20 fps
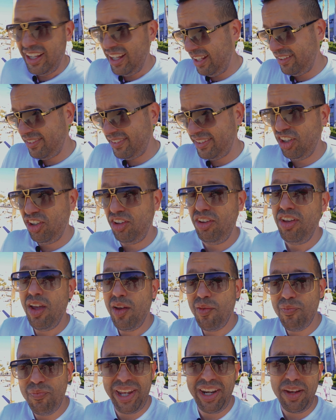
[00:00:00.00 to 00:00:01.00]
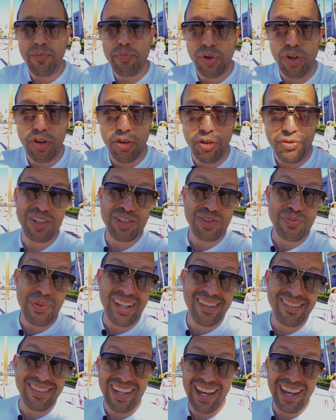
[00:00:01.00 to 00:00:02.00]
is still being improved, which
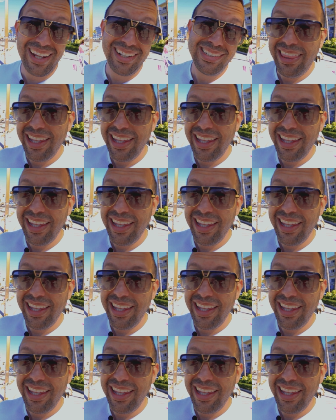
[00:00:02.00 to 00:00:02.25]
means that